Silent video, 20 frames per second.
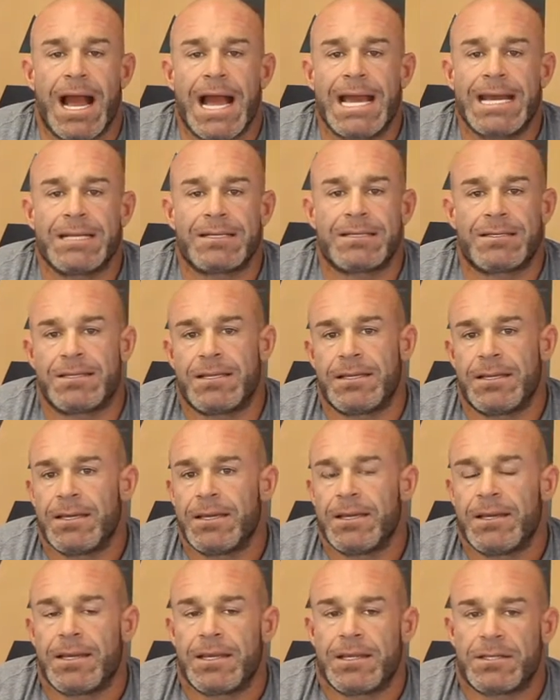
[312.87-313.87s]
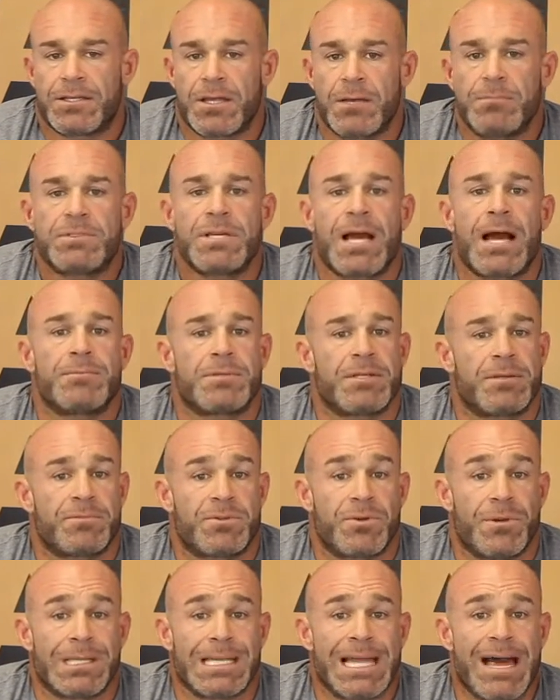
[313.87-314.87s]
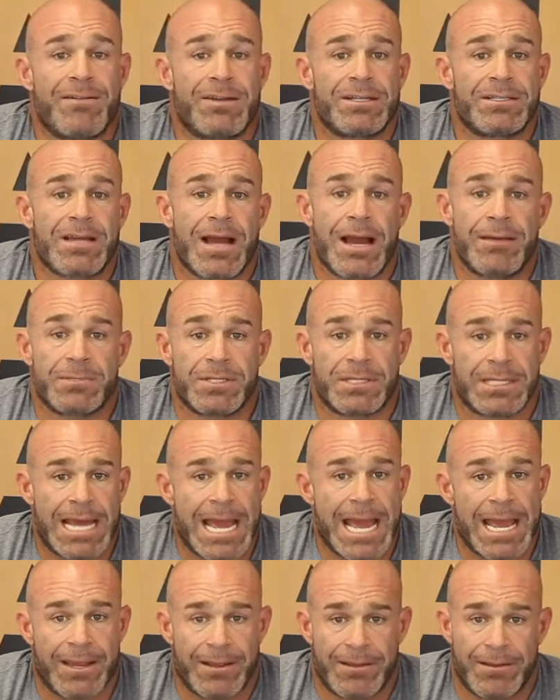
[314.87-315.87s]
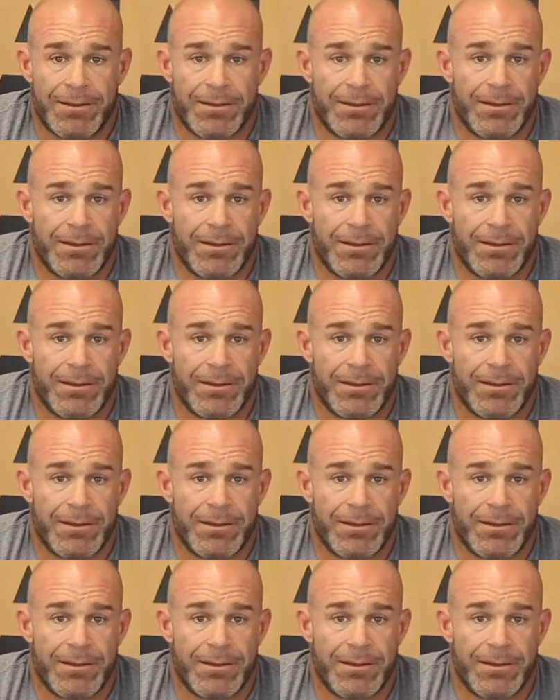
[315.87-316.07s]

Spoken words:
I eat sometimes up to 11 times a day.